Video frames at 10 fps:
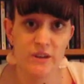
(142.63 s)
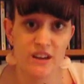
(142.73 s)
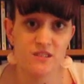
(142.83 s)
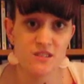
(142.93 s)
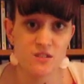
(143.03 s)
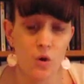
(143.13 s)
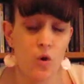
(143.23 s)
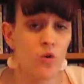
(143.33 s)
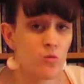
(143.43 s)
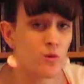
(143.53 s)
because it's
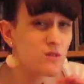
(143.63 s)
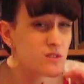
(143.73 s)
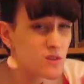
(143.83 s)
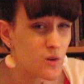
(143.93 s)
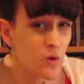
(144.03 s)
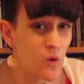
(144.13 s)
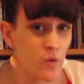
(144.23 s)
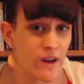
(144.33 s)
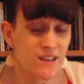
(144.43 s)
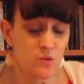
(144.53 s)
almost
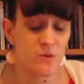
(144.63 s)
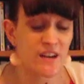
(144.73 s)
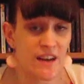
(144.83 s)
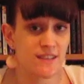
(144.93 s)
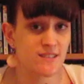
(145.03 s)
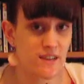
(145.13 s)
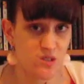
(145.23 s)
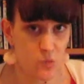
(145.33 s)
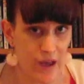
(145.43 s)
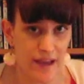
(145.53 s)
always written in such
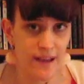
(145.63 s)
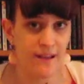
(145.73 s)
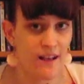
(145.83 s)
a way